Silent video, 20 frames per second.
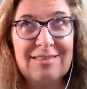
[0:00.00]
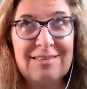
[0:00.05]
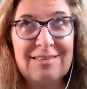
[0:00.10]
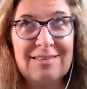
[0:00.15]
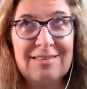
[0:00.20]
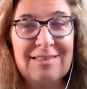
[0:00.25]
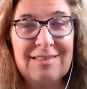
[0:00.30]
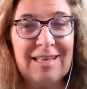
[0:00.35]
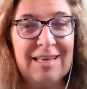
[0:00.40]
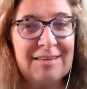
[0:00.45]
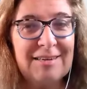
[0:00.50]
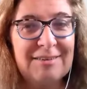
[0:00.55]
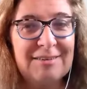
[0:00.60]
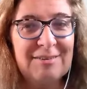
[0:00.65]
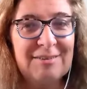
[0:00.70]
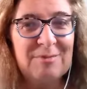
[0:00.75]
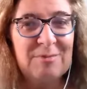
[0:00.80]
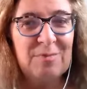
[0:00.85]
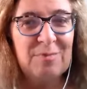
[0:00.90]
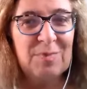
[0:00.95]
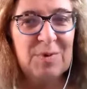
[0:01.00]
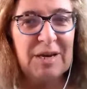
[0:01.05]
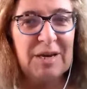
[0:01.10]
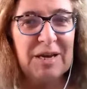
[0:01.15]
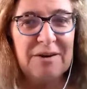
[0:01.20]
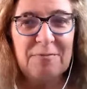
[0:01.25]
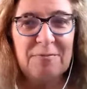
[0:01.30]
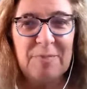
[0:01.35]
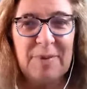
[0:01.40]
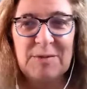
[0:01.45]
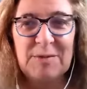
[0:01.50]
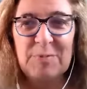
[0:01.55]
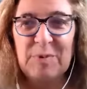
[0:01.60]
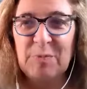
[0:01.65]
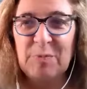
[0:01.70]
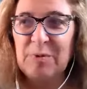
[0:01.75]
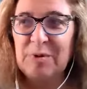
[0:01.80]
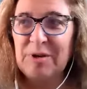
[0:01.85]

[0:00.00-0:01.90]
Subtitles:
that kind of makes people